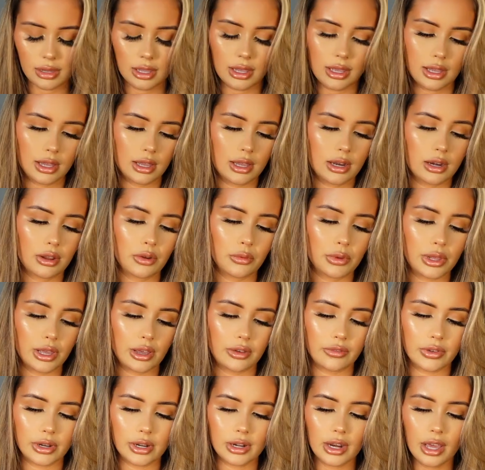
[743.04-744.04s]
then we
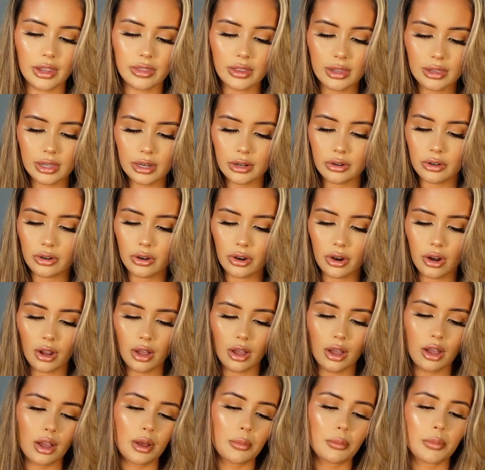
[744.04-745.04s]
have another little
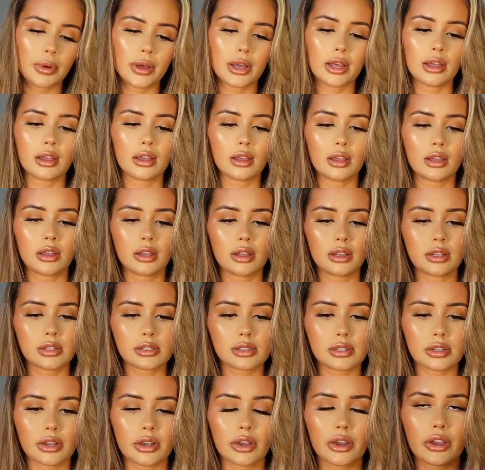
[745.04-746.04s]
crop.
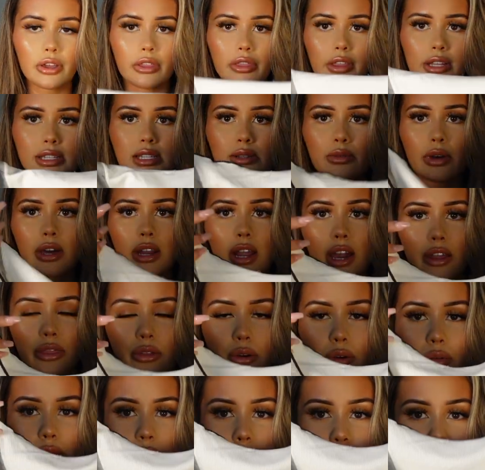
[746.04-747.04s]
So this one I
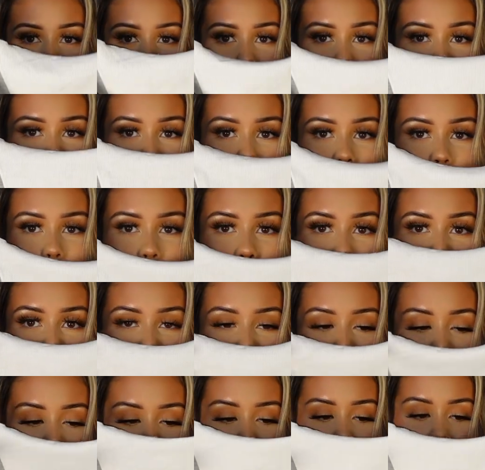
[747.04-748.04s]
thought would look really cute
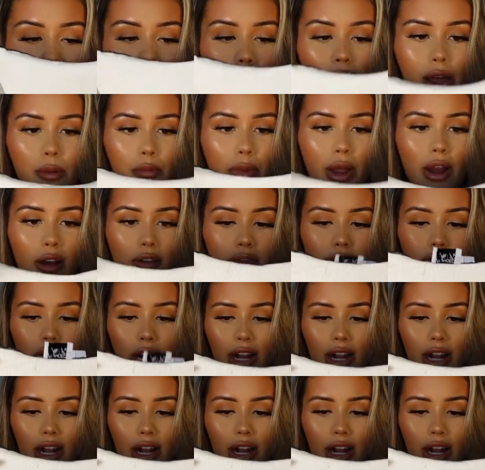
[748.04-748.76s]
with like a grey pair of